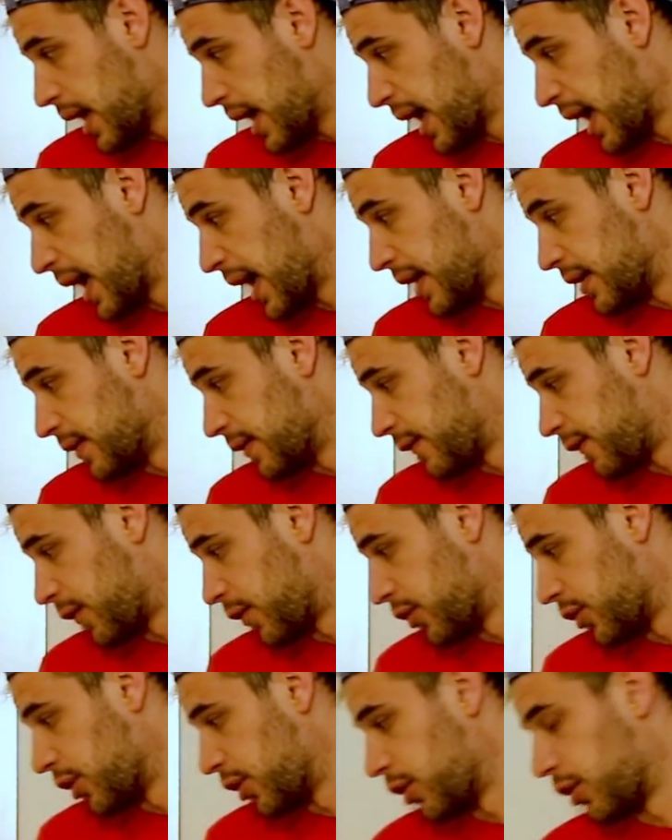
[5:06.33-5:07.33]
And
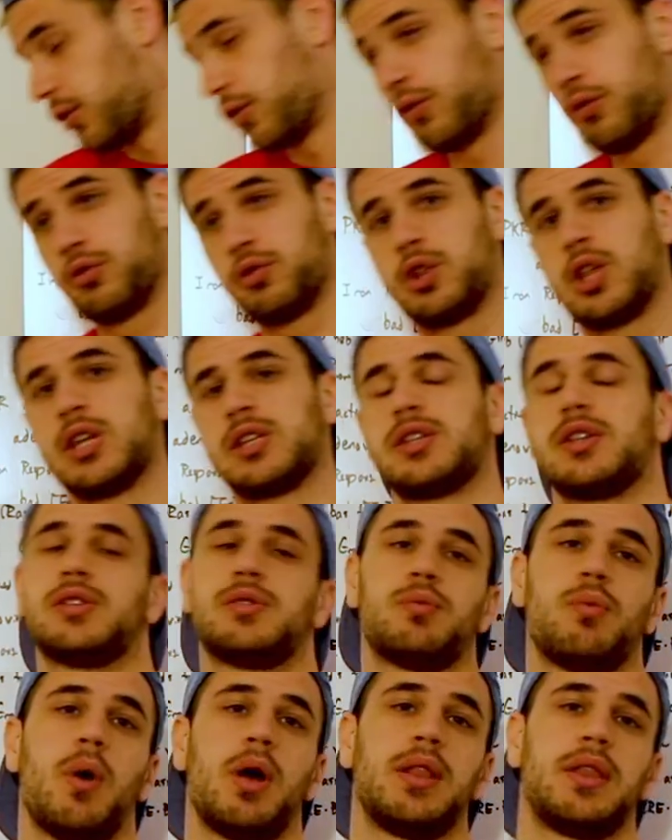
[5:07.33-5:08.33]
further, this
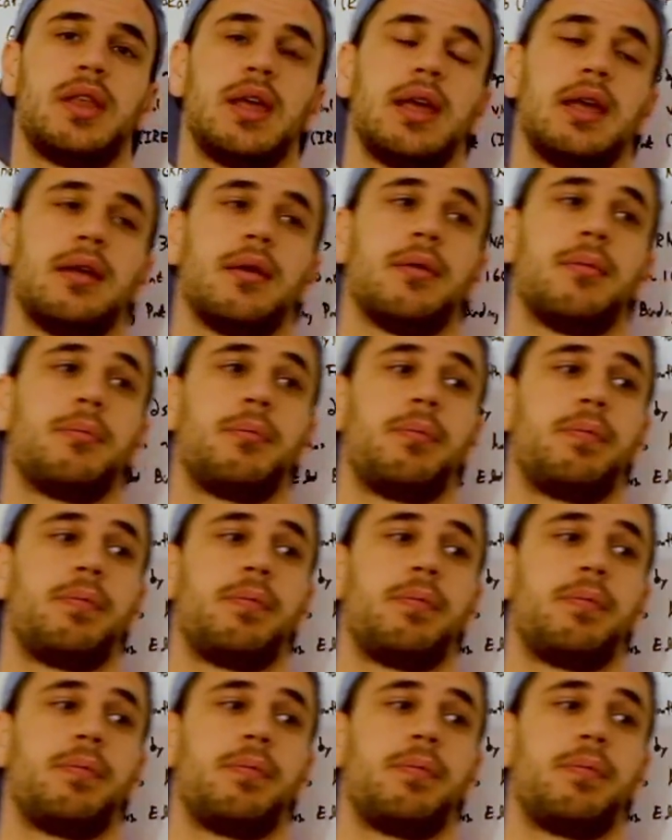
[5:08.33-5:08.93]
is one thing